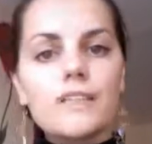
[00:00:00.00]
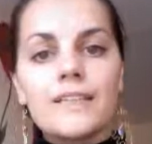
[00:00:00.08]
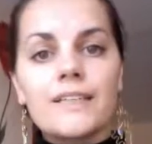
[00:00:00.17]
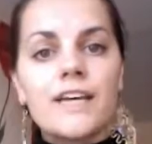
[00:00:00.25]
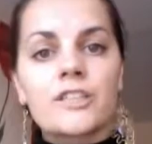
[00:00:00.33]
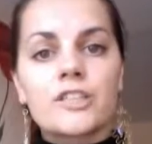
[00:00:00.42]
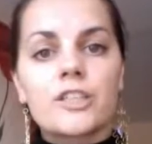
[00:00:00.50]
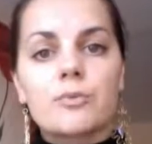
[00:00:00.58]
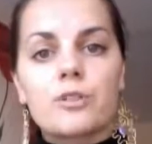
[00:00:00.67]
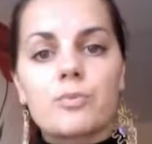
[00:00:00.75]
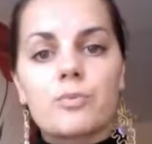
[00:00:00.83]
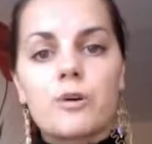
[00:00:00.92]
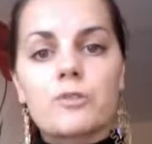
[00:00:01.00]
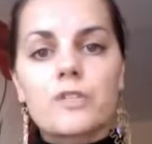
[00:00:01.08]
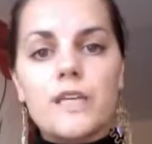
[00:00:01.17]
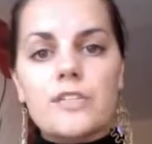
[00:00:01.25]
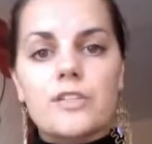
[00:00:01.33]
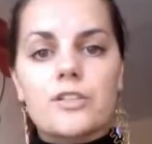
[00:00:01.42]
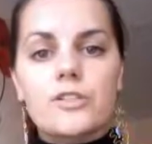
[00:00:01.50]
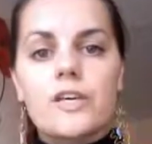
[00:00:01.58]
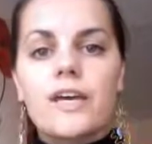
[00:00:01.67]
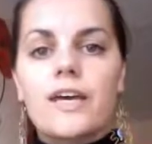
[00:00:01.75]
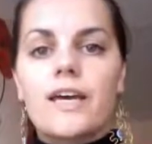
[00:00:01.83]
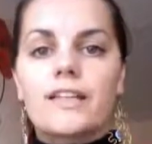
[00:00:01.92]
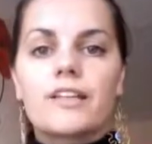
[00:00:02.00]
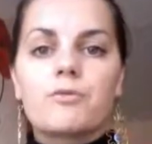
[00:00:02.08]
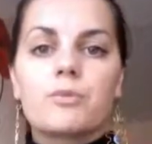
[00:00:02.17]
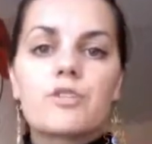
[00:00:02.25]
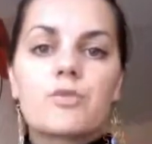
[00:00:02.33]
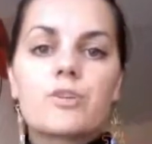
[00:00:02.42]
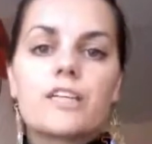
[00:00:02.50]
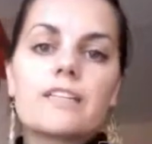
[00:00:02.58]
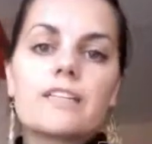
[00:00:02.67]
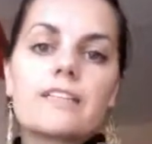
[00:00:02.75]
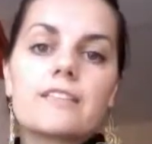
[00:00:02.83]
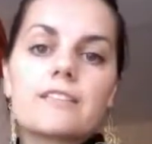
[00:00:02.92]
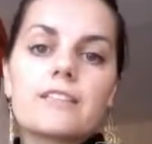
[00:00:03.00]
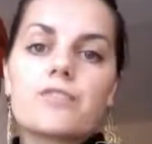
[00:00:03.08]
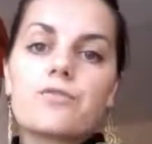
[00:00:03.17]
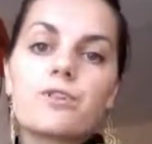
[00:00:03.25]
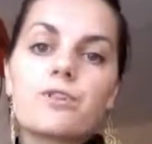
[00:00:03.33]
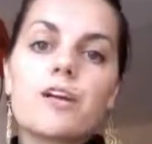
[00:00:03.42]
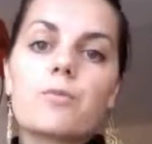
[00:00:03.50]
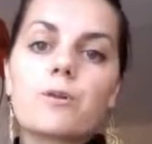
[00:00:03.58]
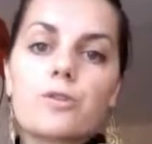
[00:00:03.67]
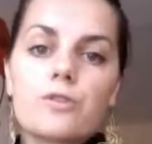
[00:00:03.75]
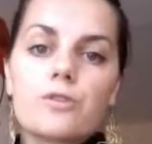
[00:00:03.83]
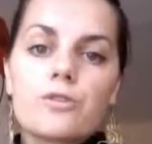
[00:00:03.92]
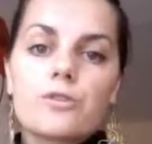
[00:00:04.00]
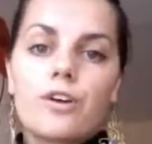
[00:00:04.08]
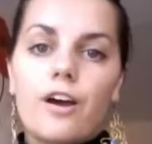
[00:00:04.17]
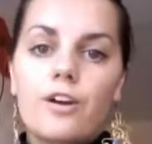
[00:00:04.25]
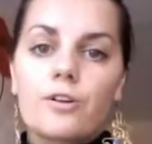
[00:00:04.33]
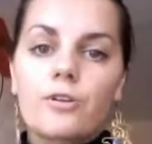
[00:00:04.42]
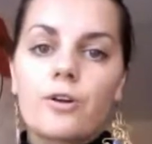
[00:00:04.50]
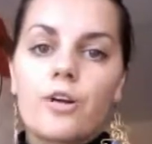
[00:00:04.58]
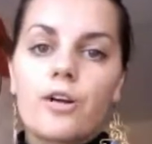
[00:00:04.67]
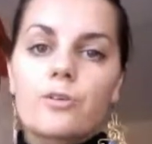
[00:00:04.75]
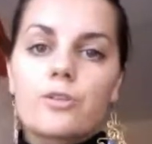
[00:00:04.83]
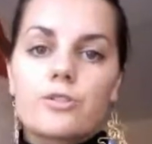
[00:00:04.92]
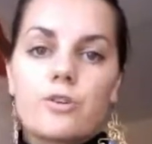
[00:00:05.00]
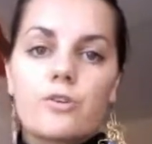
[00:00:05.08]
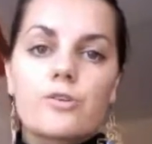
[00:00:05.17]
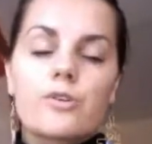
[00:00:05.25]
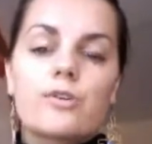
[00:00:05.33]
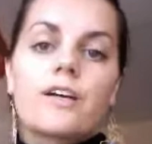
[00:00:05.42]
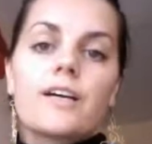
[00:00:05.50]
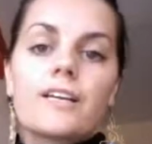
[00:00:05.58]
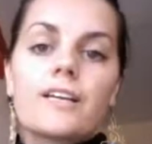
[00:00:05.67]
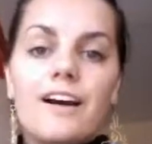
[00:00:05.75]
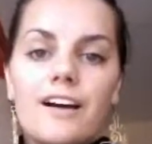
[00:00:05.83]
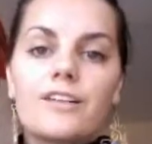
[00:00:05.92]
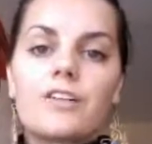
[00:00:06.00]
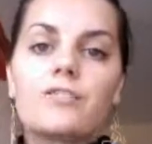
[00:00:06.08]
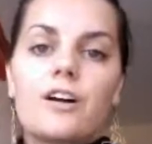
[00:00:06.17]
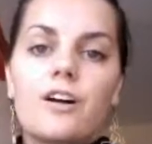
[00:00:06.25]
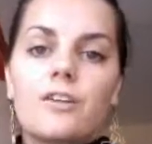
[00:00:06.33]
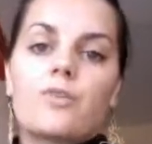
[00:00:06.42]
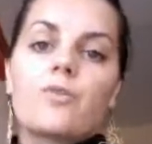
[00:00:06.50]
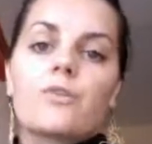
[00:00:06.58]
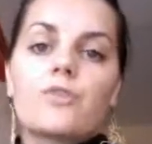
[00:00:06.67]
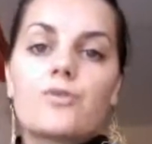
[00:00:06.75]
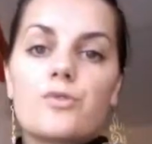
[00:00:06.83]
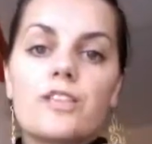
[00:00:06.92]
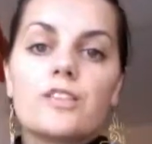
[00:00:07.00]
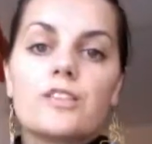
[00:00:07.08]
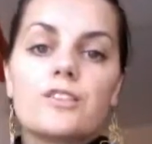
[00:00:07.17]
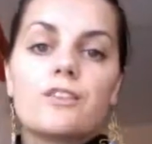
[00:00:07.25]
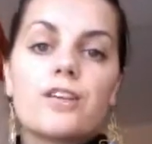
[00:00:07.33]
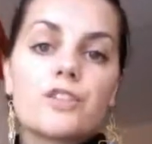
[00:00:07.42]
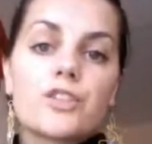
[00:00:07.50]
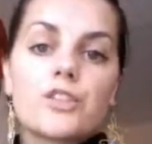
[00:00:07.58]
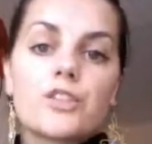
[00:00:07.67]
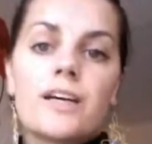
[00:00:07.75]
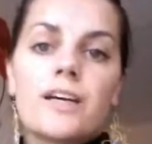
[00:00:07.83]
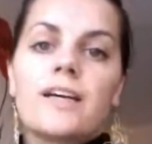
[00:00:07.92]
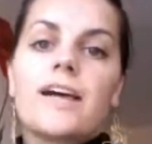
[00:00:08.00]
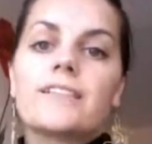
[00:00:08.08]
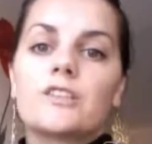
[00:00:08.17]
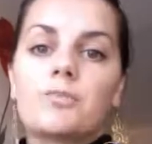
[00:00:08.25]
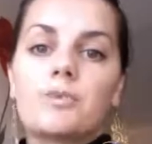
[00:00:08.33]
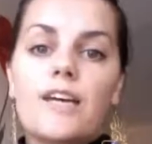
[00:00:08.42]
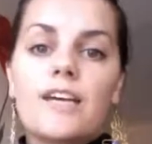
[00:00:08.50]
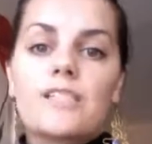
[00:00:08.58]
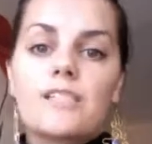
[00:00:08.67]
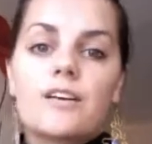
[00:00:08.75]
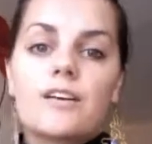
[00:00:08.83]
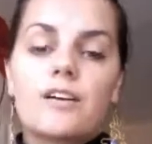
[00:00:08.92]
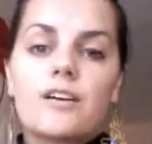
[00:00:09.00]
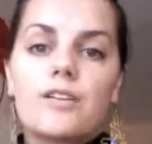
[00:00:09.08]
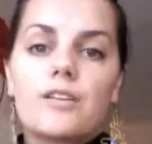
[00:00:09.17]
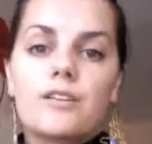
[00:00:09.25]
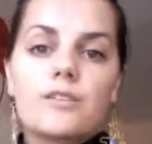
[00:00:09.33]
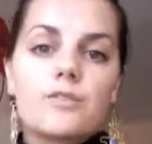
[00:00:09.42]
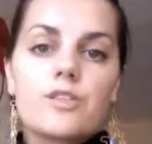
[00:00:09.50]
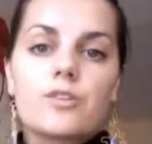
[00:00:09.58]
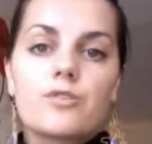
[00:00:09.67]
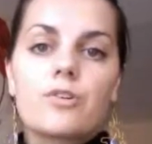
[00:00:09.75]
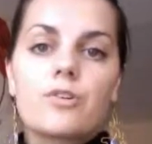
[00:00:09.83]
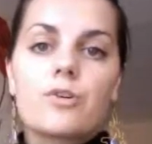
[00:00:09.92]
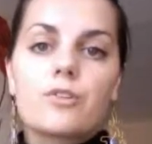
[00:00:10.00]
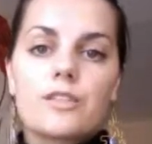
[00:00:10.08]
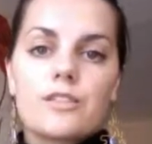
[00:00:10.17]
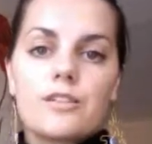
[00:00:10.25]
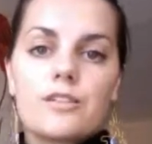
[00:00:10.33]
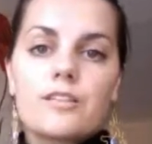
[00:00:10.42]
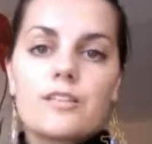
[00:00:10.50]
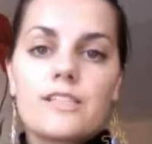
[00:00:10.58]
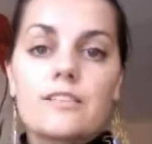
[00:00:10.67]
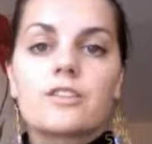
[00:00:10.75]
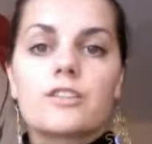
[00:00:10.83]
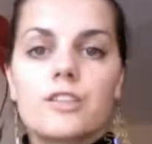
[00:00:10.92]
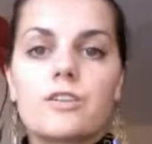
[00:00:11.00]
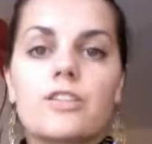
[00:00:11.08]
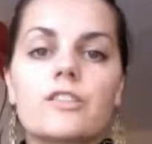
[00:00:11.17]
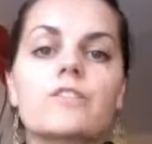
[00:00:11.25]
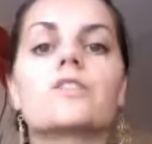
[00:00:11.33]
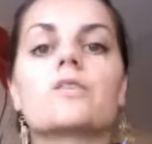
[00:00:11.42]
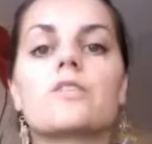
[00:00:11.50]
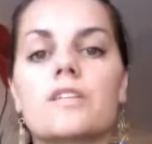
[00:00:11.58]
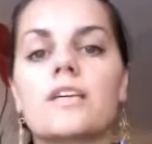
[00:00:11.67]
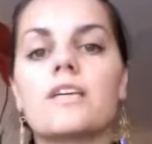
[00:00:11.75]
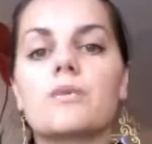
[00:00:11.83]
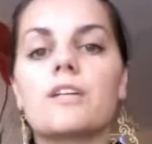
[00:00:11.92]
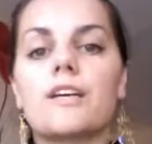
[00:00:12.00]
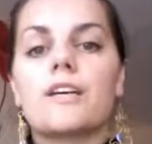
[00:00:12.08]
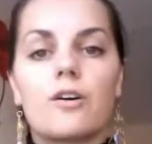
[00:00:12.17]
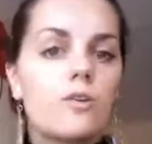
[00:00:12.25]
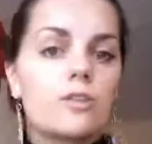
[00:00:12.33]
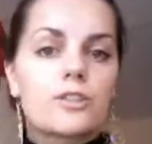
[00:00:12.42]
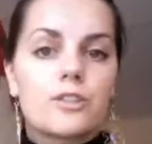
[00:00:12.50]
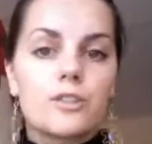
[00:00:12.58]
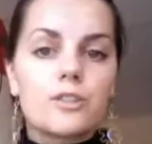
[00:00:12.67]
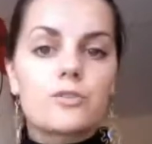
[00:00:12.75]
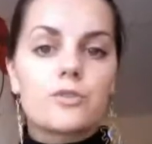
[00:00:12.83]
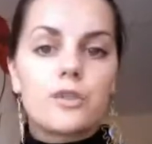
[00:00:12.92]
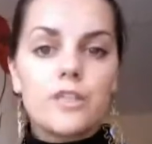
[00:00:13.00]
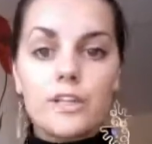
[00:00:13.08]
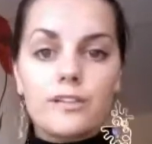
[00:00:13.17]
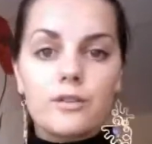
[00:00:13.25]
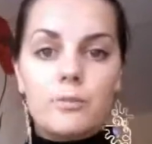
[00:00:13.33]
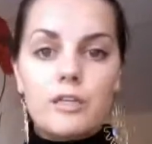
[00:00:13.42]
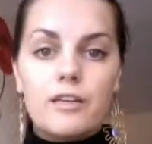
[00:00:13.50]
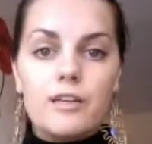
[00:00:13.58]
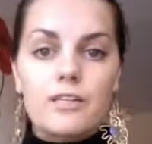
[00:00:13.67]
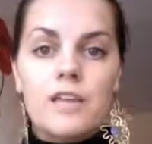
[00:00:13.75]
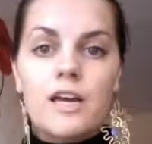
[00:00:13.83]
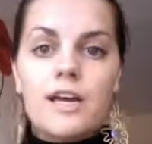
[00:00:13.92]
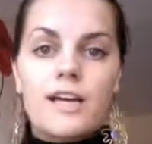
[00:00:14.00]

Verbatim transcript: clashing with the protesters, and they've been screening it in the different neighborhoods of Cairo, which is also a kind of art or street intervention, and it plays uh, uh, such a role as, a, as an alternative to the state media, alternative to any other medias.